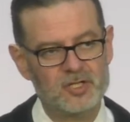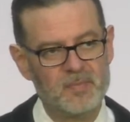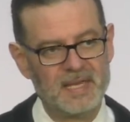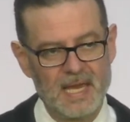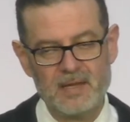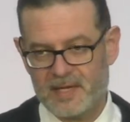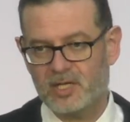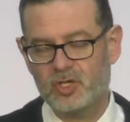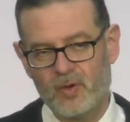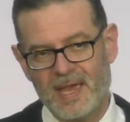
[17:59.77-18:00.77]
to him again
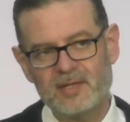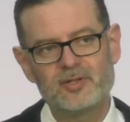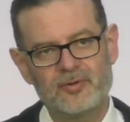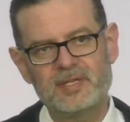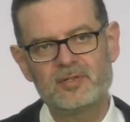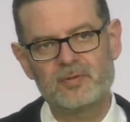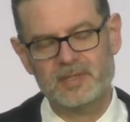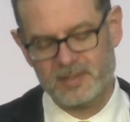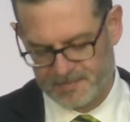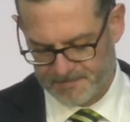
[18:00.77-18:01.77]
then to enter into
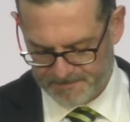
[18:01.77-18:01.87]
it.